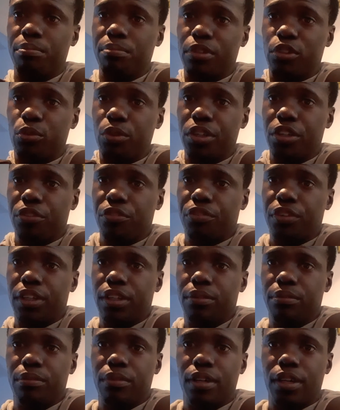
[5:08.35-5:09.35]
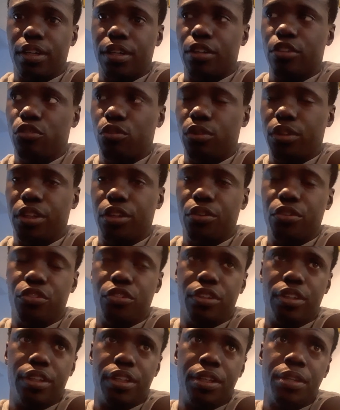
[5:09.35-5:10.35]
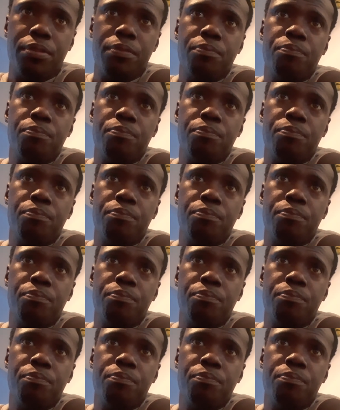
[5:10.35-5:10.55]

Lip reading: between your feet, controlling your agility.